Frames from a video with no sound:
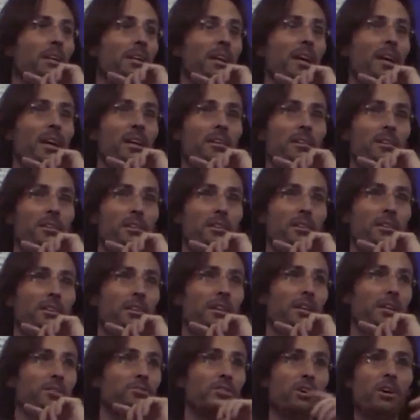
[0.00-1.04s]
Now,
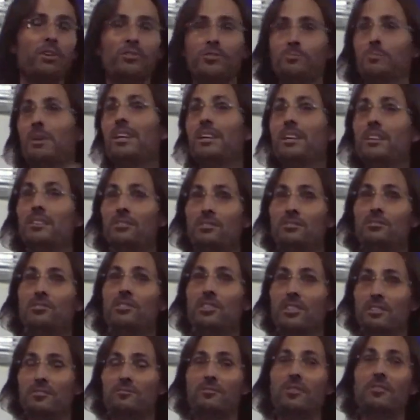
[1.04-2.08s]
it's cost me
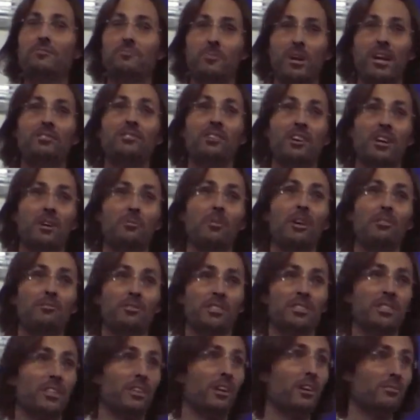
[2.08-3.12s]
to give of my time,
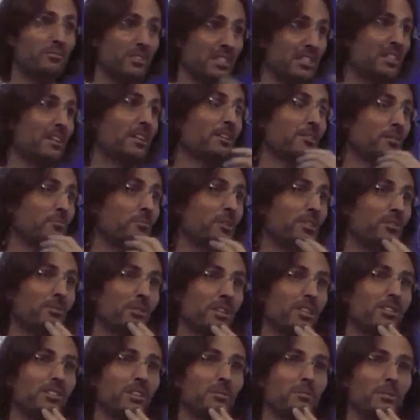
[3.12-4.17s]
obviously. Obviously, I could be
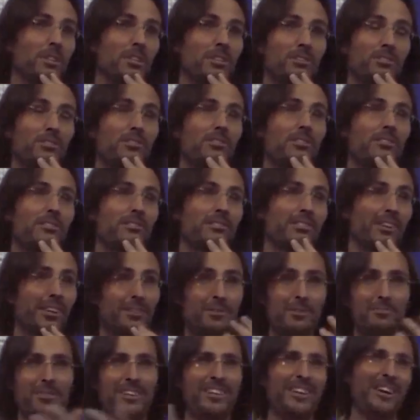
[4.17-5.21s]
doing something else.
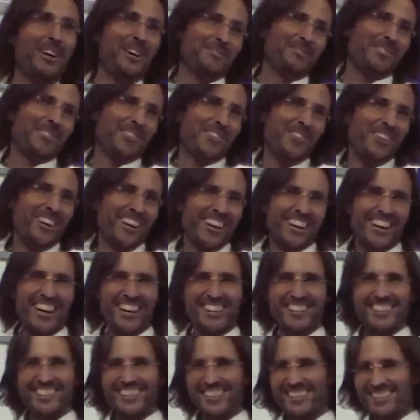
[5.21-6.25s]
I could be at home crying,
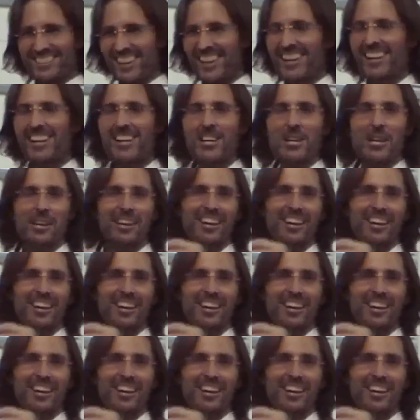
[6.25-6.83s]
actually. You know?